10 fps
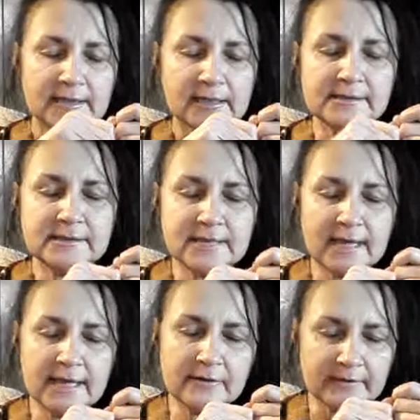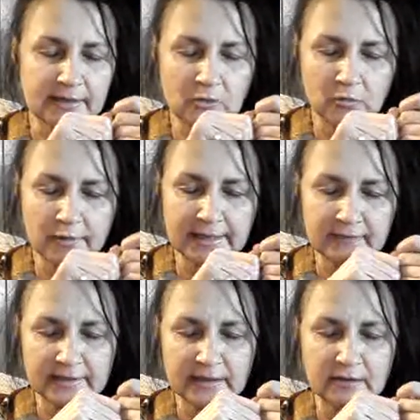I just hate recording
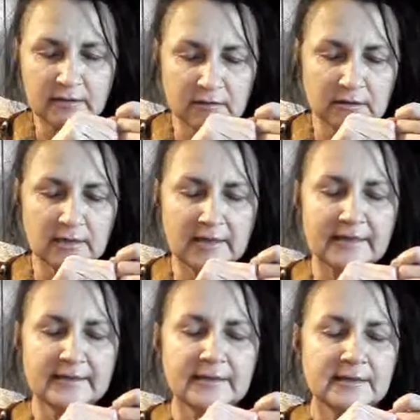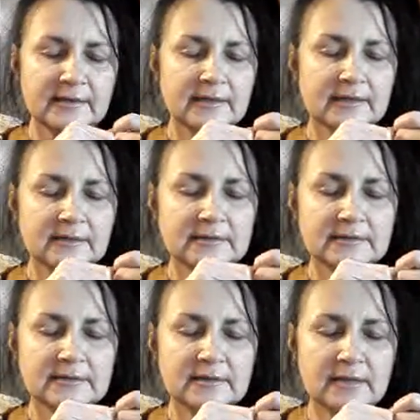when I look like...
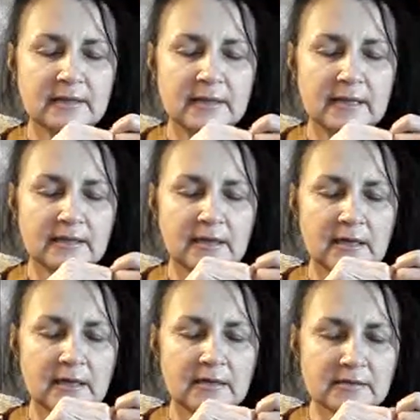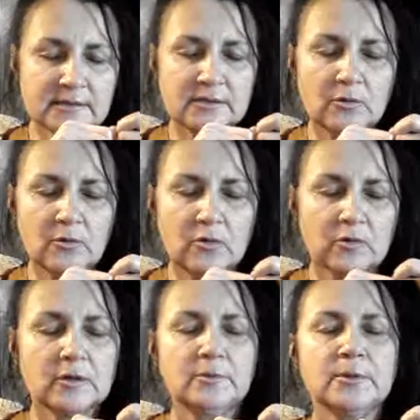I, I look so
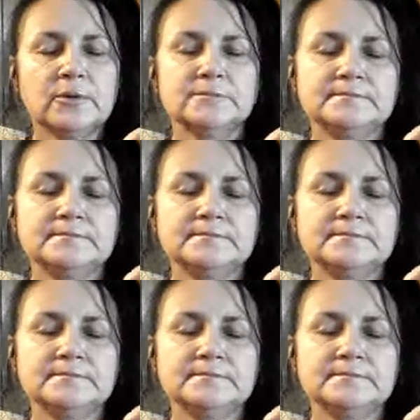horrible.